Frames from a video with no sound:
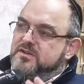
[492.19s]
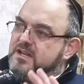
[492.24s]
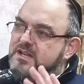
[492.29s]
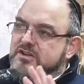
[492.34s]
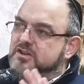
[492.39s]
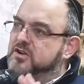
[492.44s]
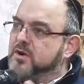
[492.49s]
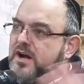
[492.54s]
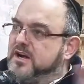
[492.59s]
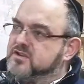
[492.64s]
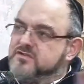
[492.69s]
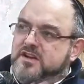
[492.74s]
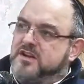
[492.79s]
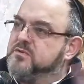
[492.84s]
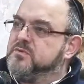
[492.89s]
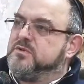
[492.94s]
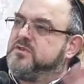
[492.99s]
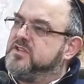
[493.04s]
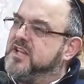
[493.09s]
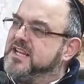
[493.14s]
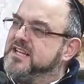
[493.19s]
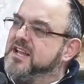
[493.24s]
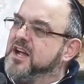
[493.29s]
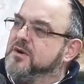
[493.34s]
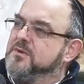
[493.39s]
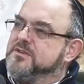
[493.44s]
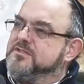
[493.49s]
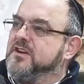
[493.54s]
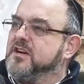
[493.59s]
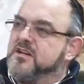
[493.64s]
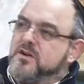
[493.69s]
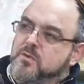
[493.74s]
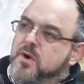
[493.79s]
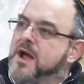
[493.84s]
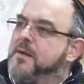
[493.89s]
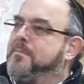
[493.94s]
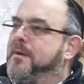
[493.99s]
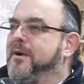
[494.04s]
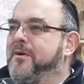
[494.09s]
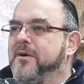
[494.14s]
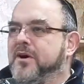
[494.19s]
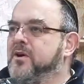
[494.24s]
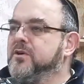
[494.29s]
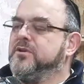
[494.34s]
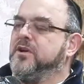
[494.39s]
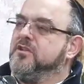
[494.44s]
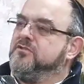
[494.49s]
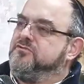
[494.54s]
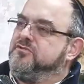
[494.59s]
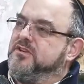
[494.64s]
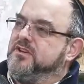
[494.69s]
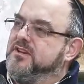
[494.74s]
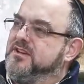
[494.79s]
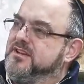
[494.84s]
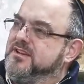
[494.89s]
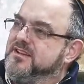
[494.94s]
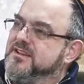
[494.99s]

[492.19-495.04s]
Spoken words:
Achashverosh would say no, he's not going to wipe out a whole country.